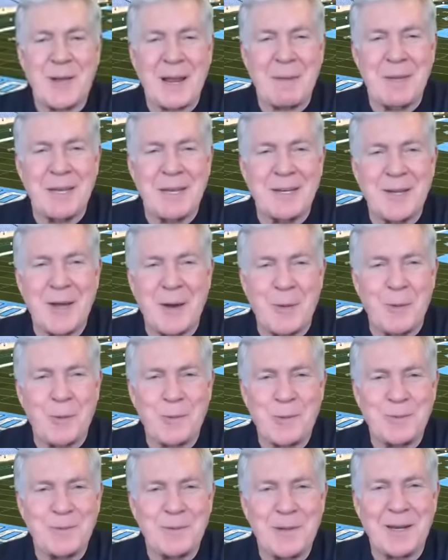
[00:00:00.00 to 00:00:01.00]
been told
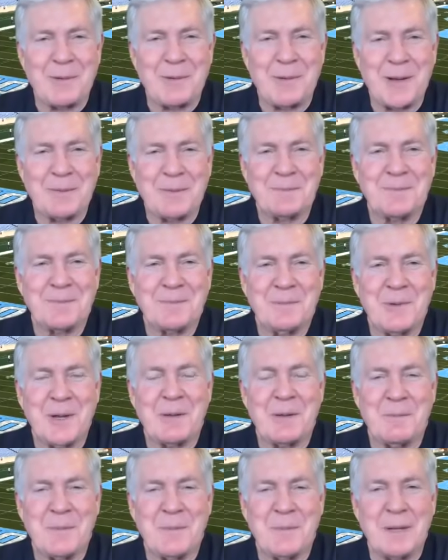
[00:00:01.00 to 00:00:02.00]
anyway.
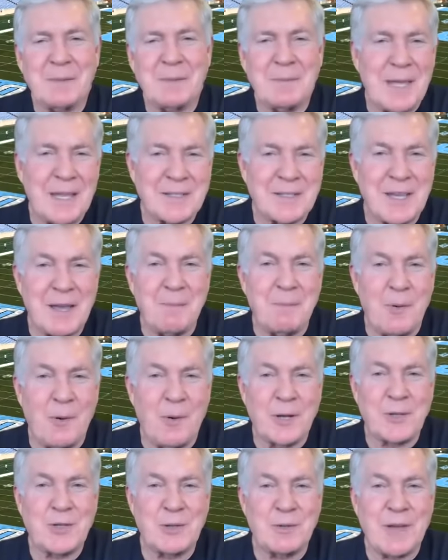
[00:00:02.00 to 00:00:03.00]
We, but at some
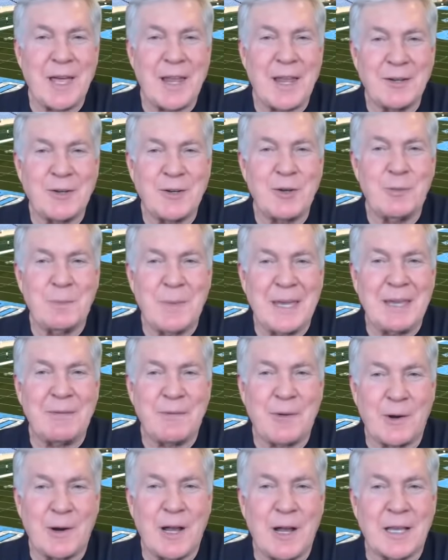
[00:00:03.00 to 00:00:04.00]
point, you've got to do me
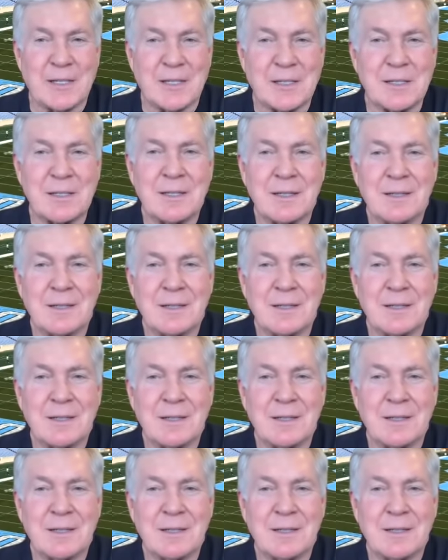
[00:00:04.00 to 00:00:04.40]
for us.